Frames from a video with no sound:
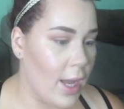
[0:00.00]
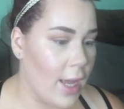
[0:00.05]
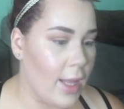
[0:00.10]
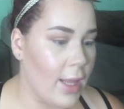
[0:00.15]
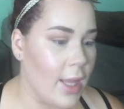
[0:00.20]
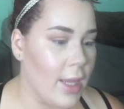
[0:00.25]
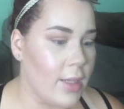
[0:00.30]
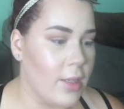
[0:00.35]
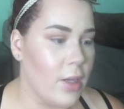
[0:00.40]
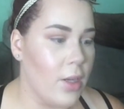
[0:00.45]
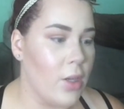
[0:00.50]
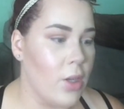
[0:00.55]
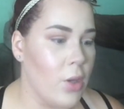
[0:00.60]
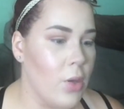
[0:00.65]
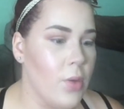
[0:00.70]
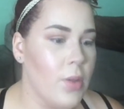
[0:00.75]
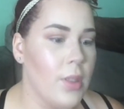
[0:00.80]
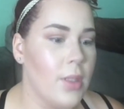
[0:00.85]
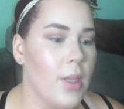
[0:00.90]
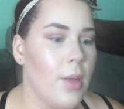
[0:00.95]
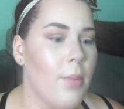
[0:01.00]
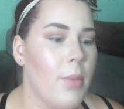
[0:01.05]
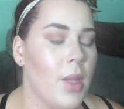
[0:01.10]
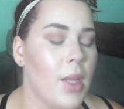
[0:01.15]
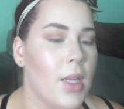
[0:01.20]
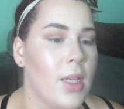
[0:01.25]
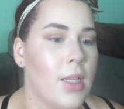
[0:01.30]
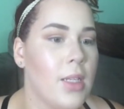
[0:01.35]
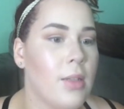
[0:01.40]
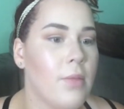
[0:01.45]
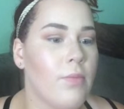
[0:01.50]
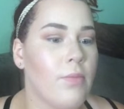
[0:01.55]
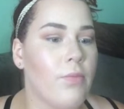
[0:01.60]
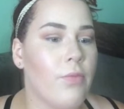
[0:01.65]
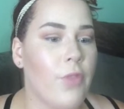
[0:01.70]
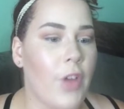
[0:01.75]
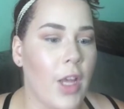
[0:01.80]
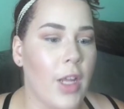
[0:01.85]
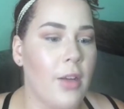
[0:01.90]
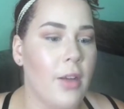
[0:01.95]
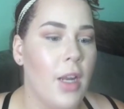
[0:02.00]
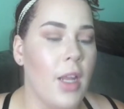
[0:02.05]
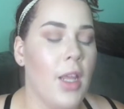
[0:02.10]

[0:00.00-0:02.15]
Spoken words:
I like to use something fun.